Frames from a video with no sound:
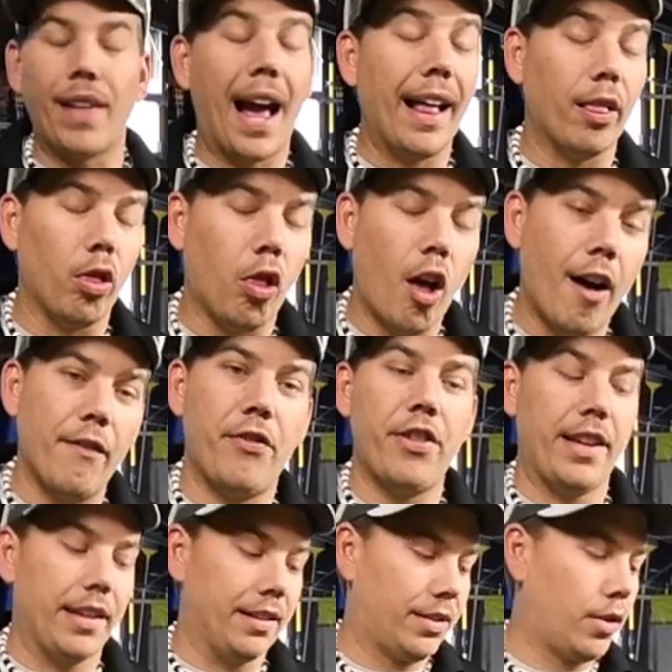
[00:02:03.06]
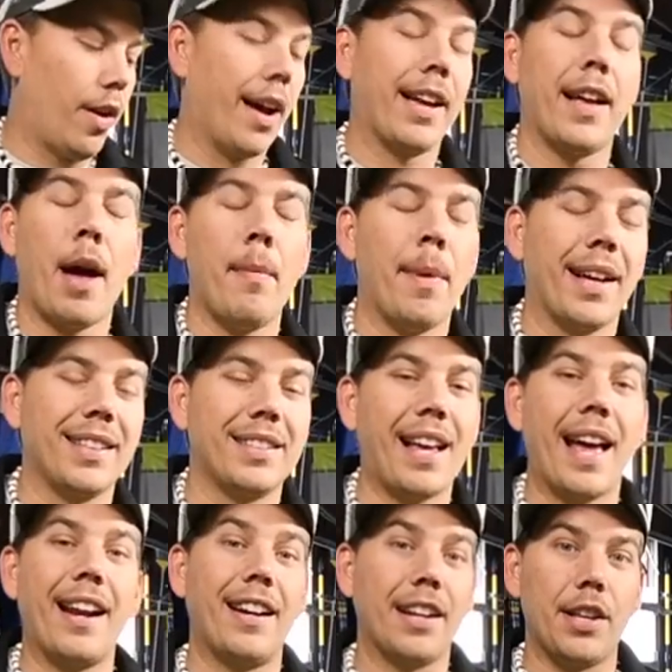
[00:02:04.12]
I love these, so I'm
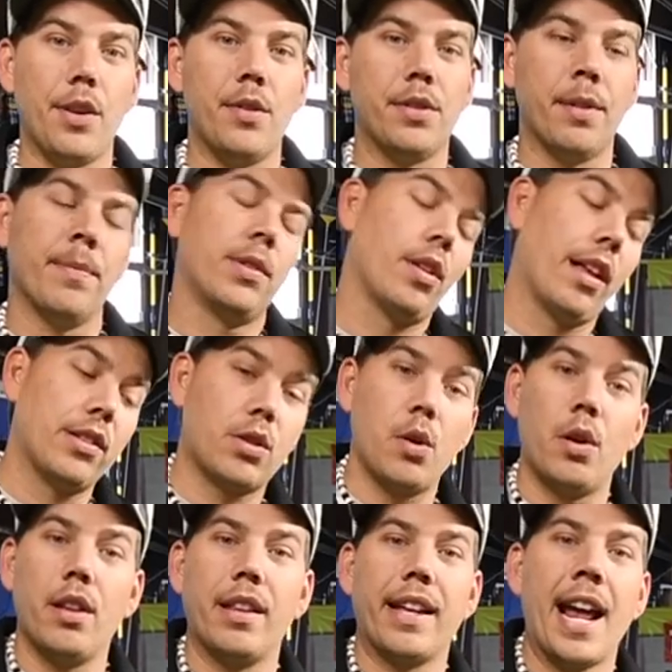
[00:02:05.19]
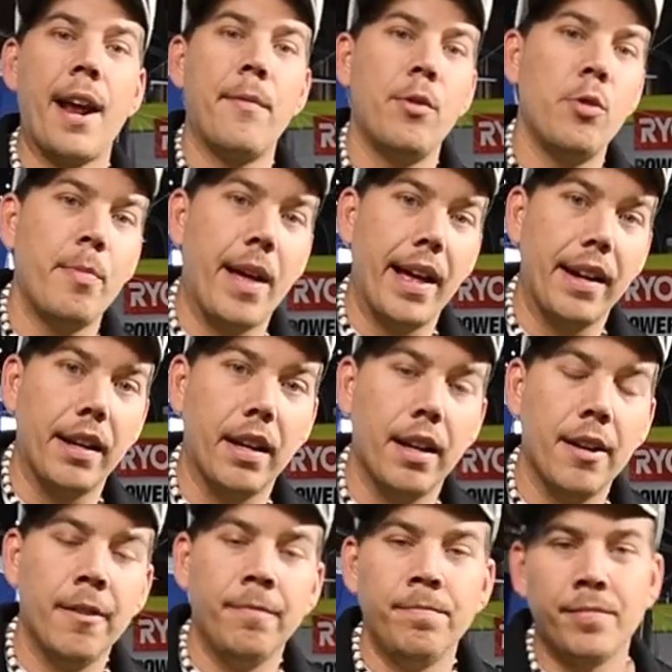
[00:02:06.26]
excited to use them. So let's go to the game room and
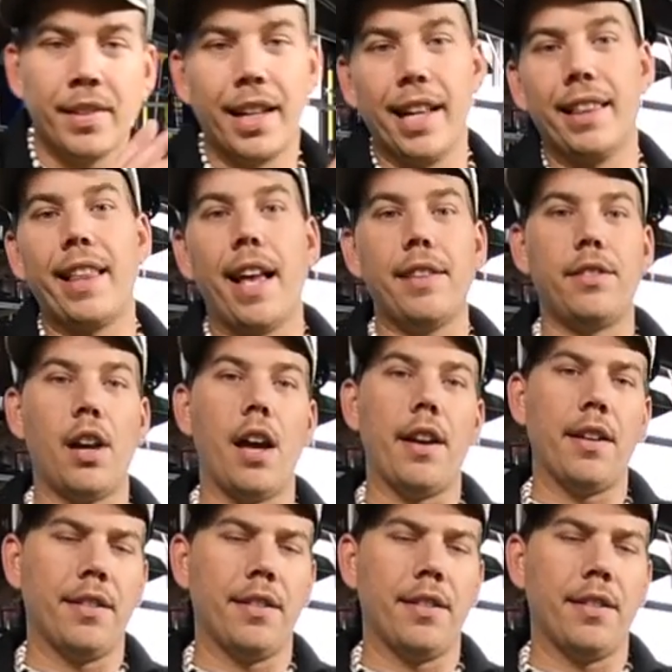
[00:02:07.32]
get that done.